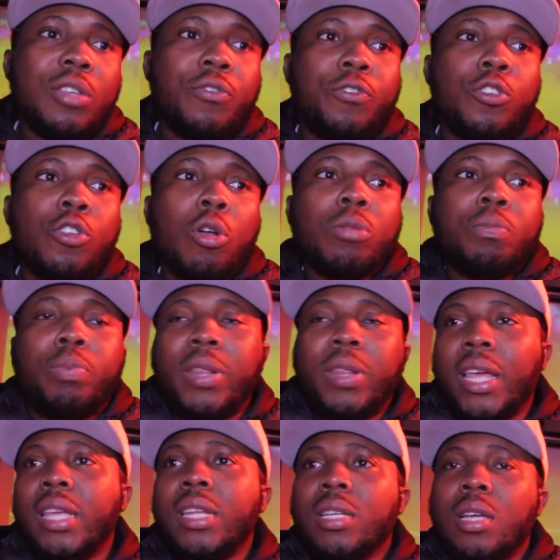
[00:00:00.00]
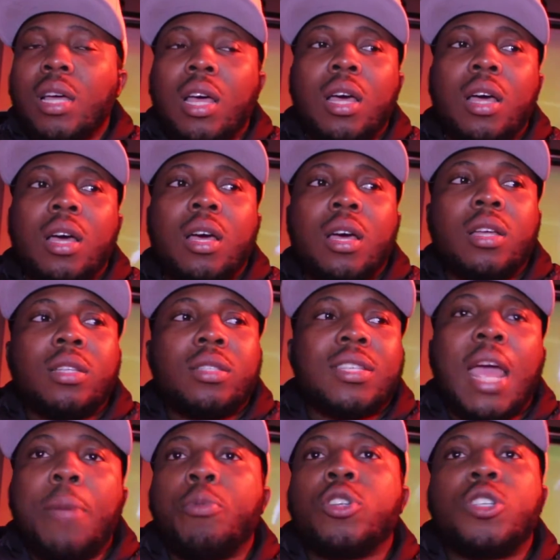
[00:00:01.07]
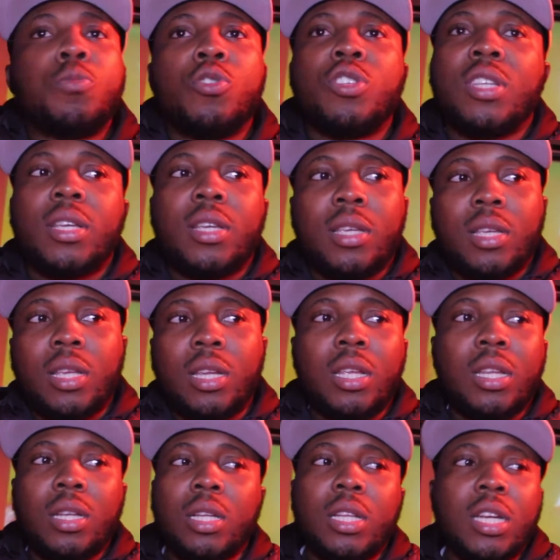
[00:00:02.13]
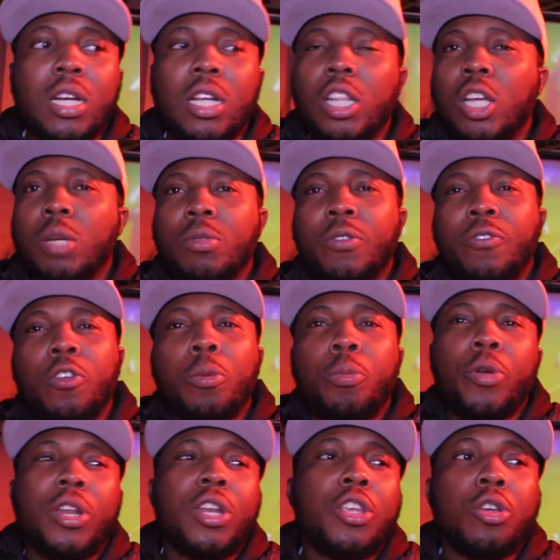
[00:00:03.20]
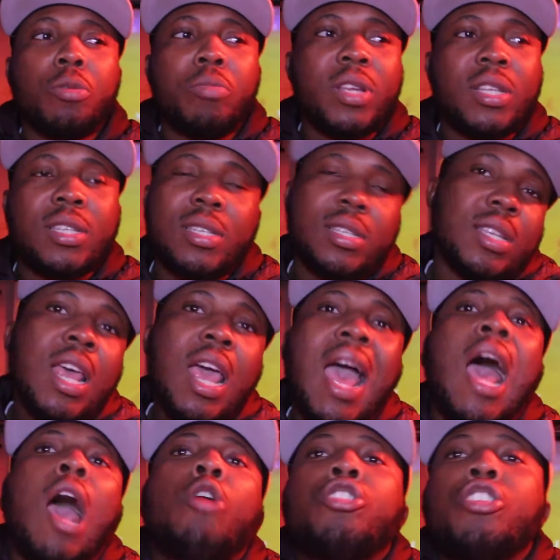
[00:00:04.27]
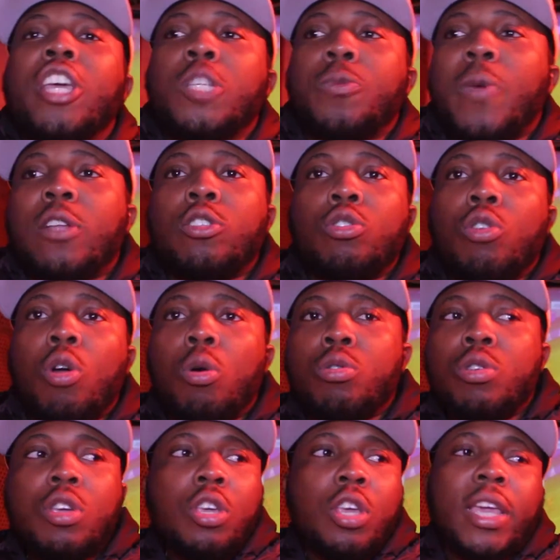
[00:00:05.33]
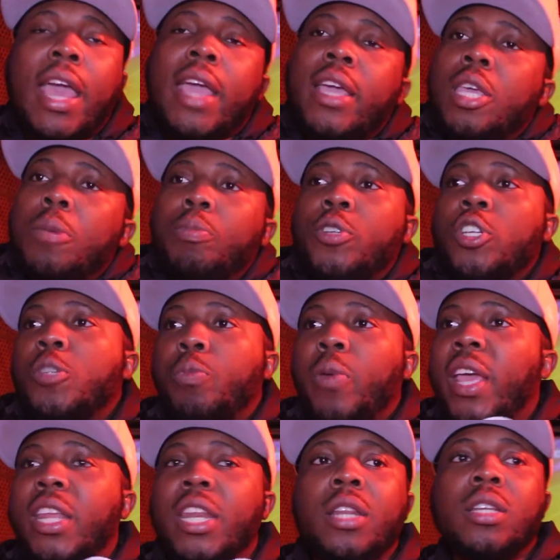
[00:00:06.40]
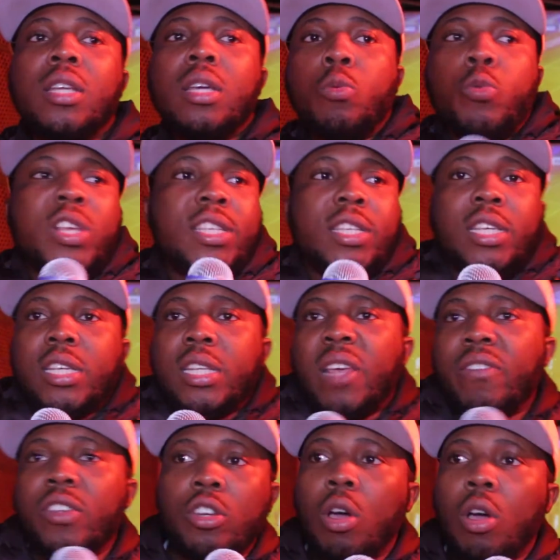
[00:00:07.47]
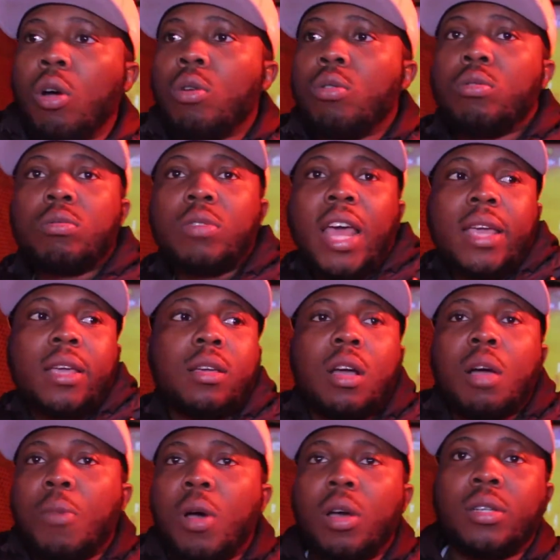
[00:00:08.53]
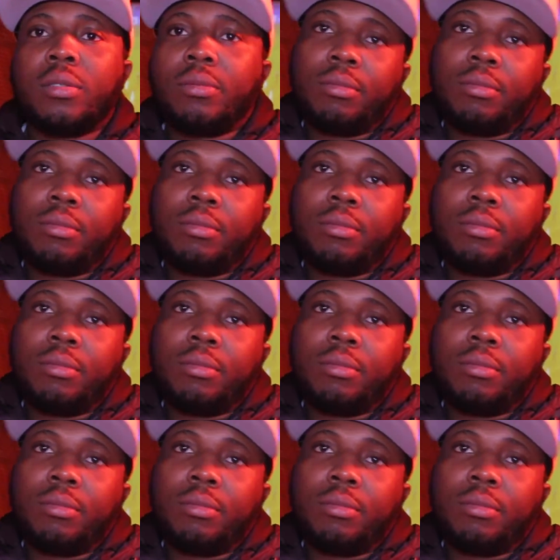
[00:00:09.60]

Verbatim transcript: if you don't play the Cyprus music in the clubs, if you don't put it in your mix, how do you expect to grow? You can't keep just playing Wizkid, Davido, like, come on,